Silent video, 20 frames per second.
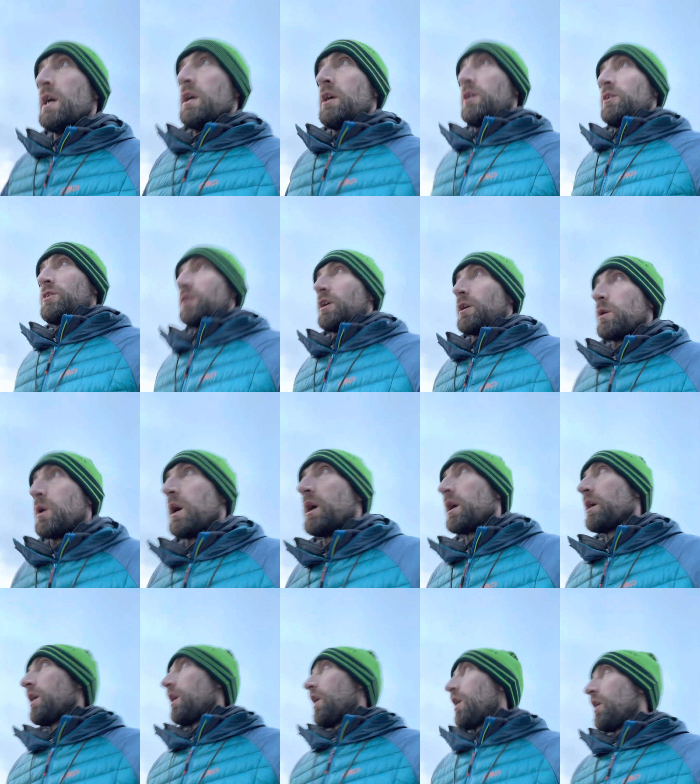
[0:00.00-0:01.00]
So
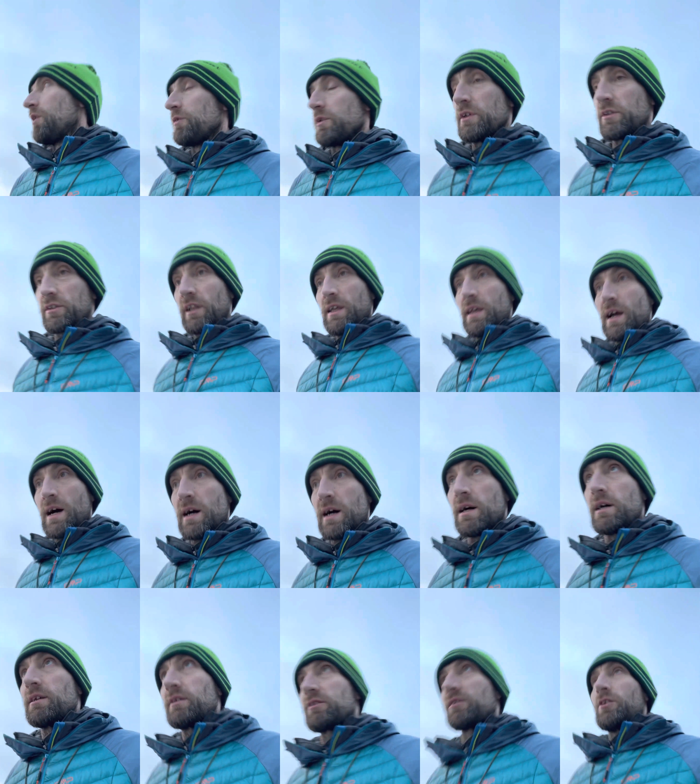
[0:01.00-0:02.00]
obviously
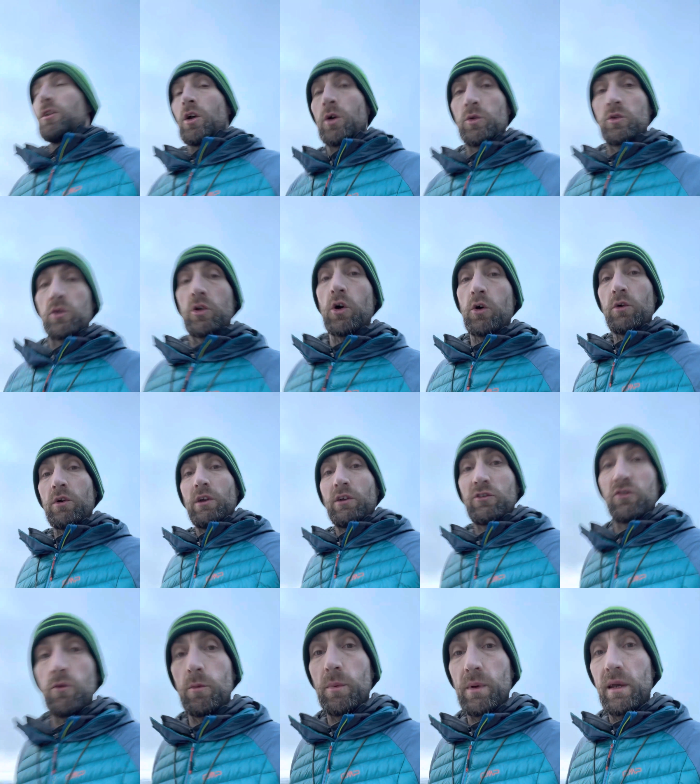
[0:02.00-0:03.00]
ice, notorious
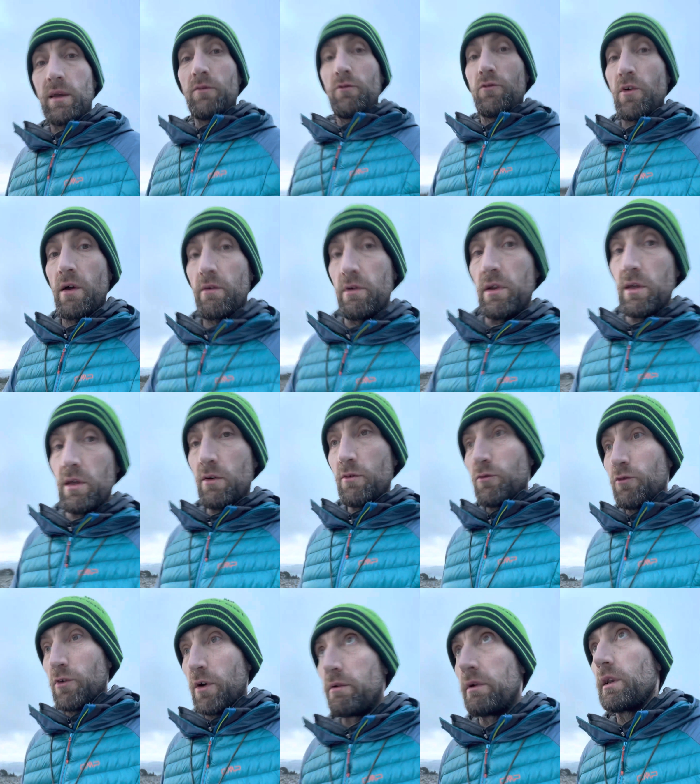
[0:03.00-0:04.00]
for being very,
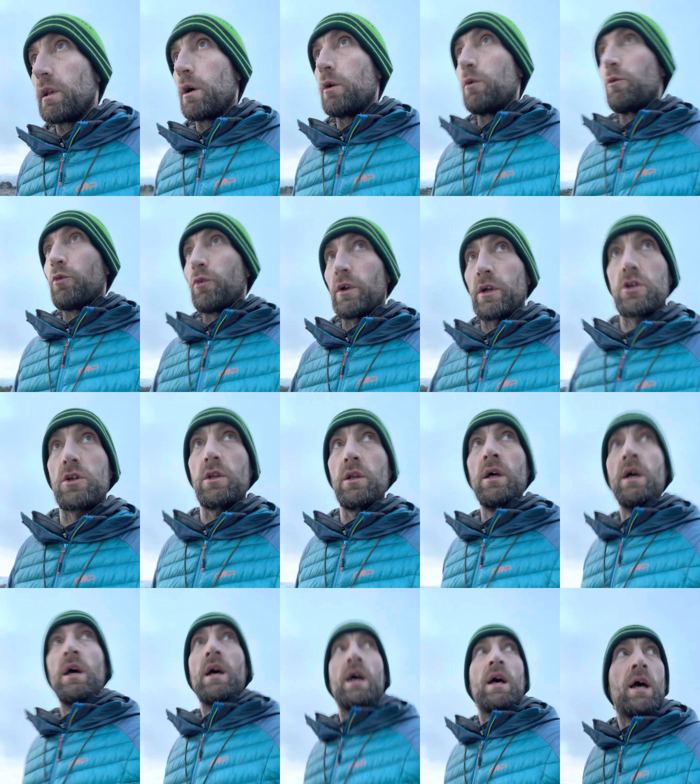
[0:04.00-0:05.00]
very low friction.
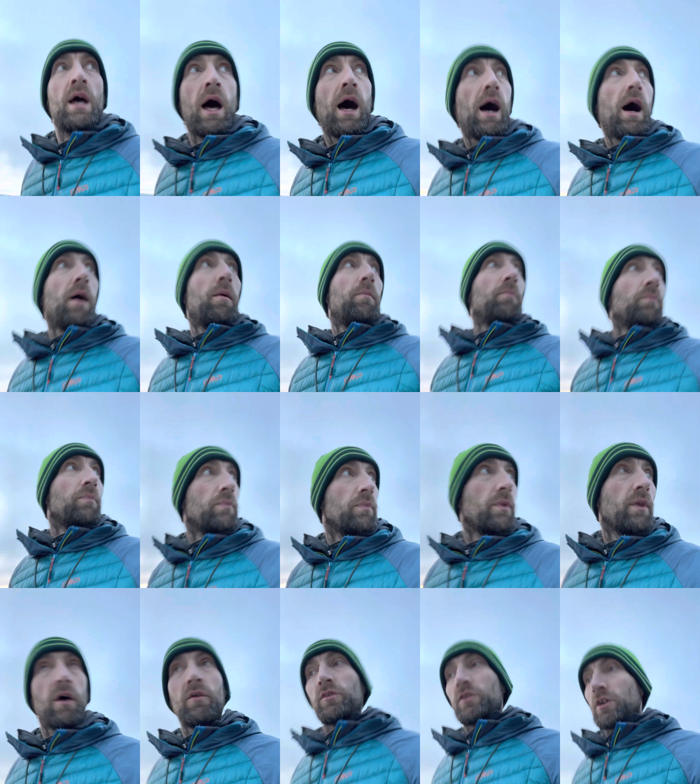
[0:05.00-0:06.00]

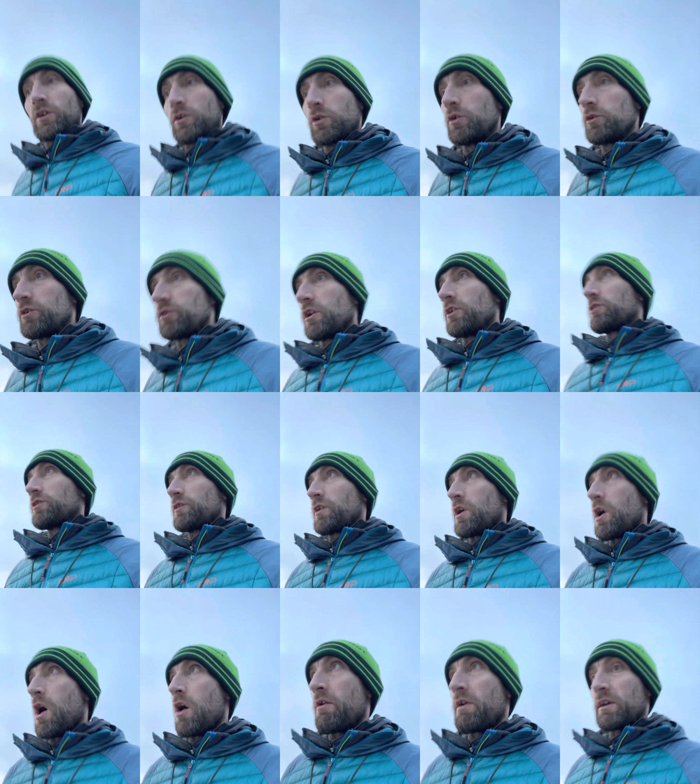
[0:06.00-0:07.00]
Obviously causes lots of
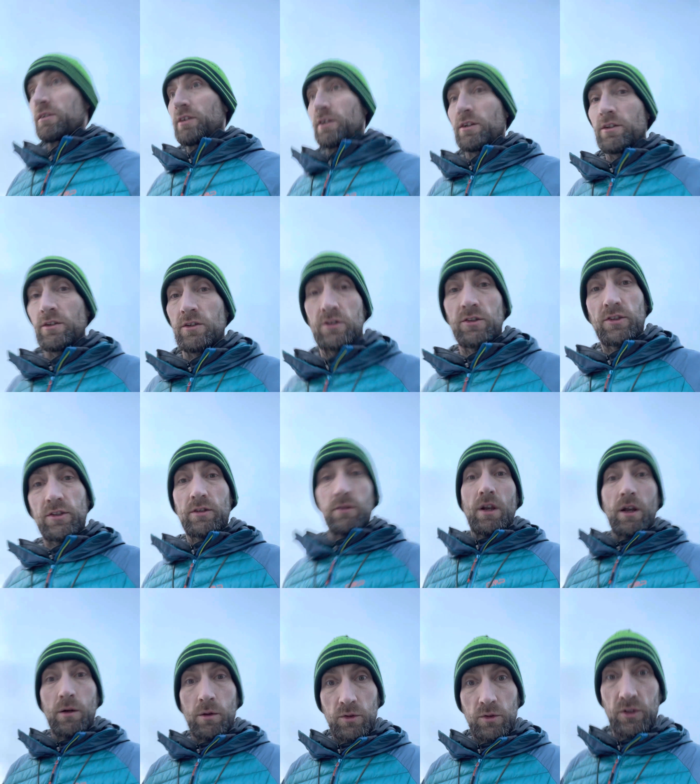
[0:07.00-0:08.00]
car accidents,
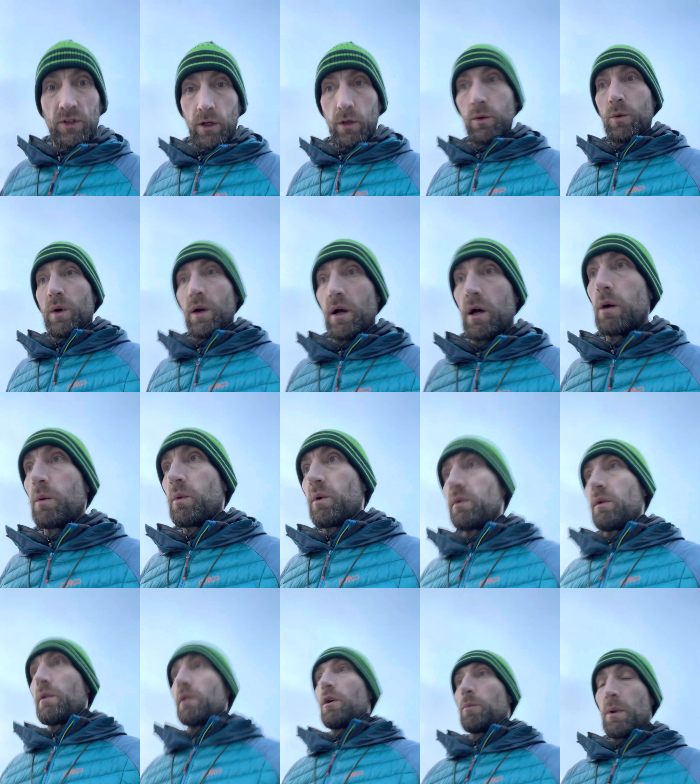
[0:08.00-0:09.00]
so a
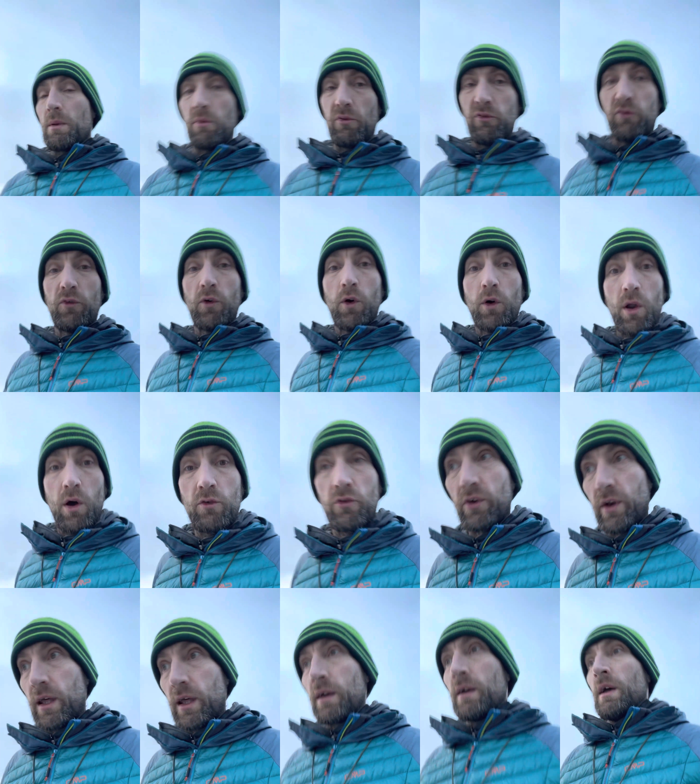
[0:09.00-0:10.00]
lot of people fall over in
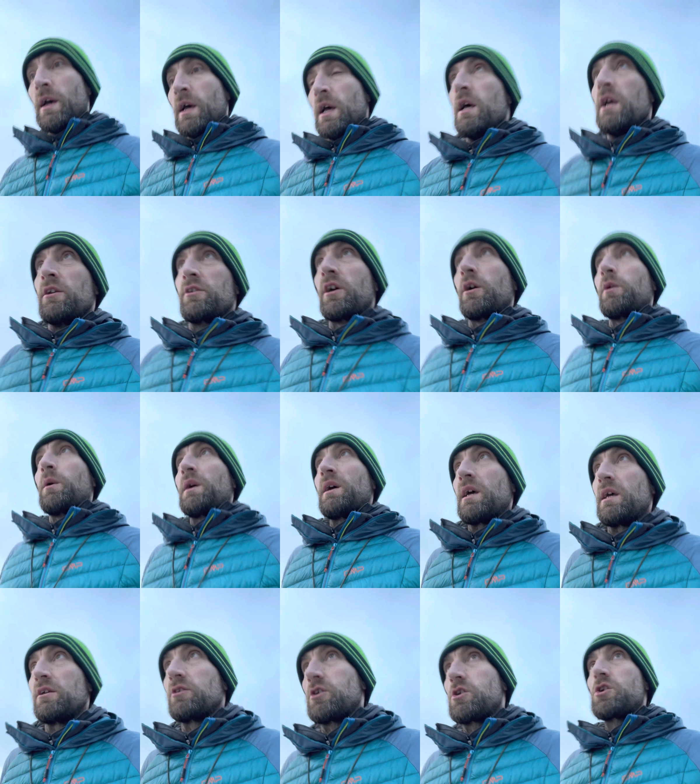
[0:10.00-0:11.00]
it. So it
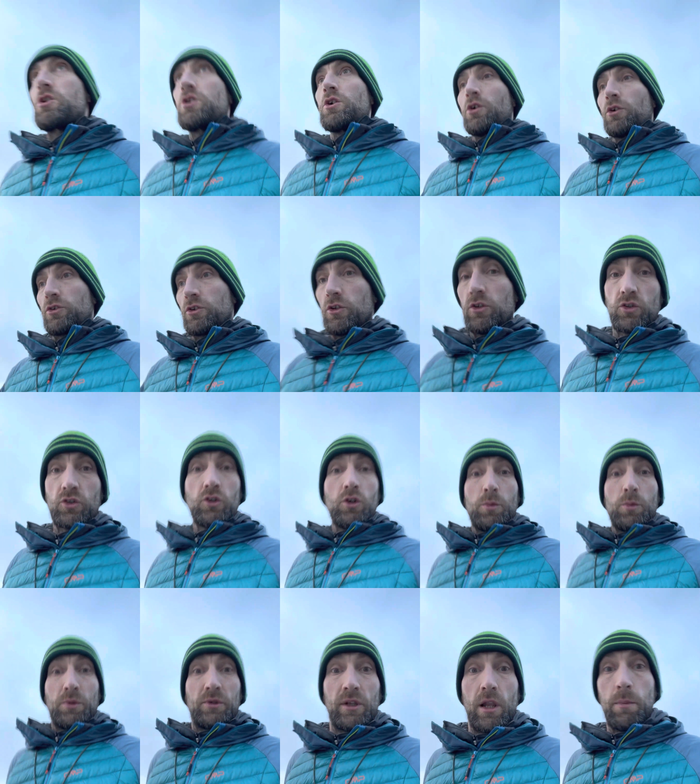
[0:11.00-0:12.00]
is just super
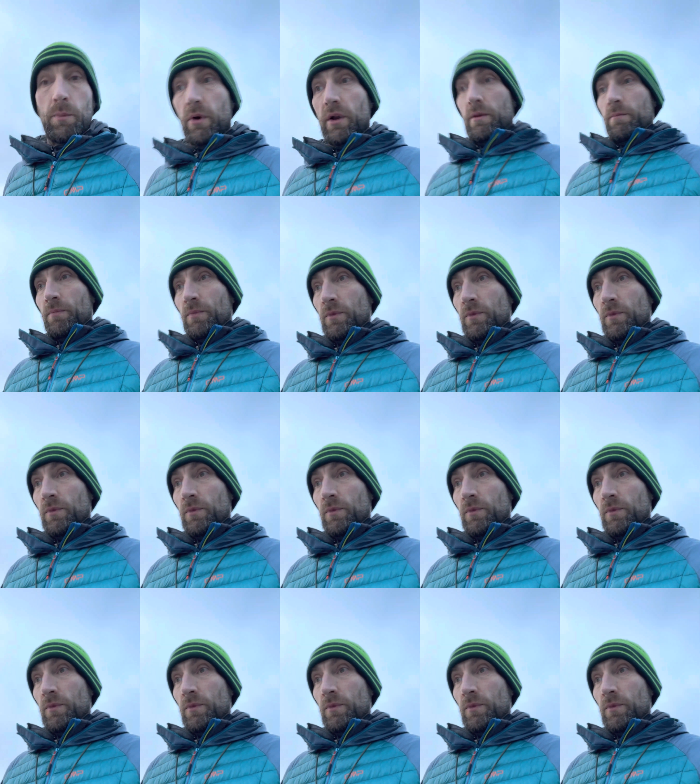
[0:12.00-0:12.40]
slippery.